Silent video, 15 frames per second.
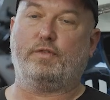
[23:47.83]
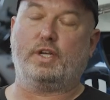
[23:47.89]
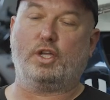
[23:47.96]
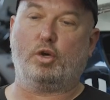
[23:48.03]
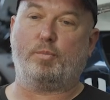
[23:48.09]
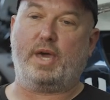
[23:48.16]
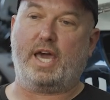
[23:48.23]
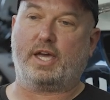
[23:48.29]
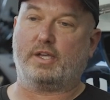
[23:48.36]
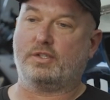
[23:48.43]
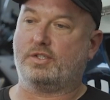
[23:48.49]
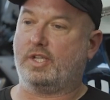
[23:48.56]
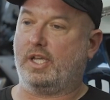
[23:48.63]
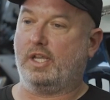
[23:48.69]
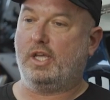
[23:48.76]
video
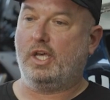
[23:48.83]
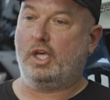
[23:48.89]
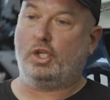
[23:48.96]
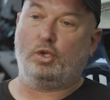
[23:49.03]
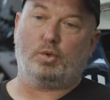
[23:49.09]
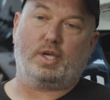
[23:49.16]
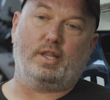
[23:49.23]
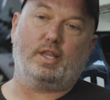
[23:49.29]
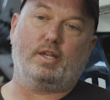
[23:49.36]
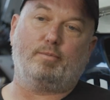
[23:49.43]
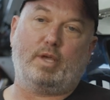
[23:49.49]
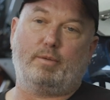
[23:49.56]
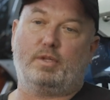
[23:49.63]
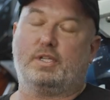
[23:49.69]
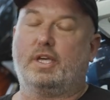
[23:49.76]
package that you can then
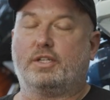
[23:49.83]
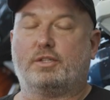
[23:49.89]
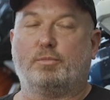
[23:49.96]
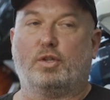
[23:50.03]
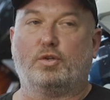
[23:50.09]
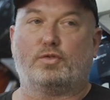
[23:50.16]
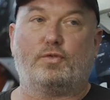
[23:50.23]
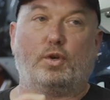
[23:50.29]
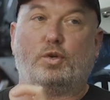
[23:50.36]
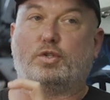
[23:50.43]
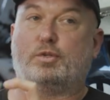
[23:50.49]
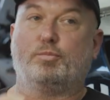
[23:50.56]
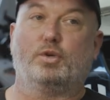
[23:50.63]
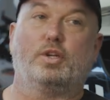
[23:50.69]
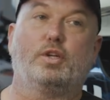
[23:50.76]
maybe take some of those
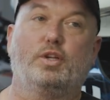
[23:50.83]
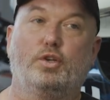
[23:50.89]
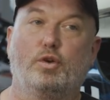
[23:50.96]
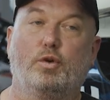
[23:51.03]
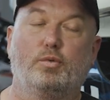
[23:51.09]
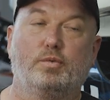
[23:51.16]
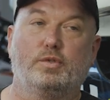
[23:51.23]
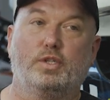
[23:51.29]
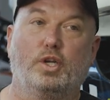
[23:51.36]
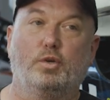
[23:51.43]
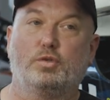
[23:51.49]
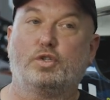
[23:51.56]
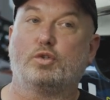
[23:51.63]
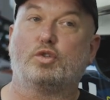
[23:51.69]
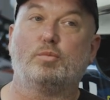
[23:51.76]
photos and put it on your own,
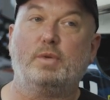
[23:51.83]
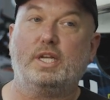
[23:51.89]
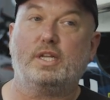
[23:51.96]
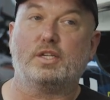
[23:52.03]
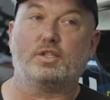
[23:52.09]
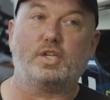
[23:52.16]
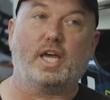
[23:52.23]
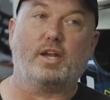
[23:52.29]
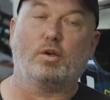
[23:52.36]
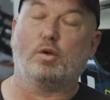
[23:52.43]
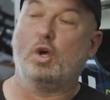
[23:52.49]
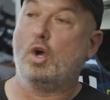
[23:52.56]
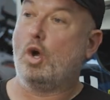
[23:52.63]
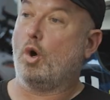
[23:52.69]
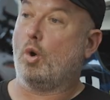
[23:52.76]
social media
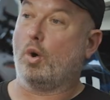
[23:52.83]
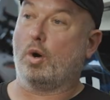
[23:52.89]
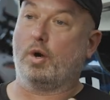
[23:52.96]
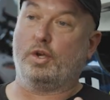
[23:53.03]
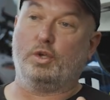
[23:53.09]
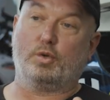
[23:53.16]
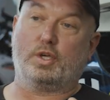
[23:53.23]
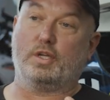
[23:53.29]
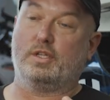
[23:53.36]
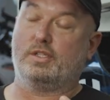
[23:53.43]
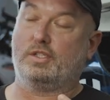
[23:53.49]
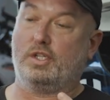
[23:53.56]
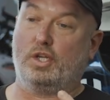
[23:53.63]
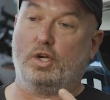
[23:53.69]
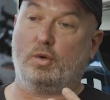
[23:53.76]
channel, or you
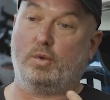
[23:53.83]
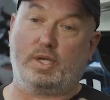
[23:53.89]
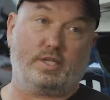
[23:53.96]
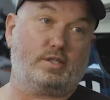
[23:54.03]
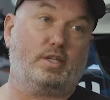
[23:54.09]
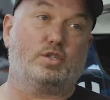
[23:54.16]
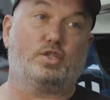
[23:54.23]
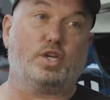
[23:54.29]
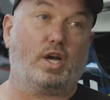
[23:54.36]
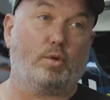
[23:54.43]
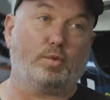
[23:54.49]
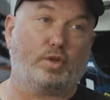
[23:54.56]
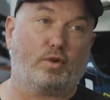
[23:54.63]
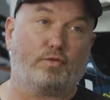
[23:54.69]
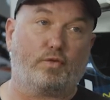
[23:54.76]
could, like I said, share it
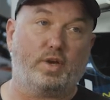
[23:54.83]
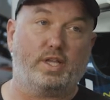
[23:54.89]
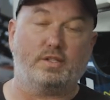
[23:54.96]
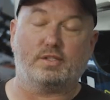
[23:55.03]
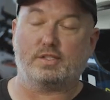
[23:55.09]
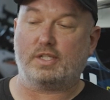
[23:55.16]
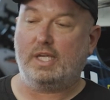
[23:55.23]
with your friends.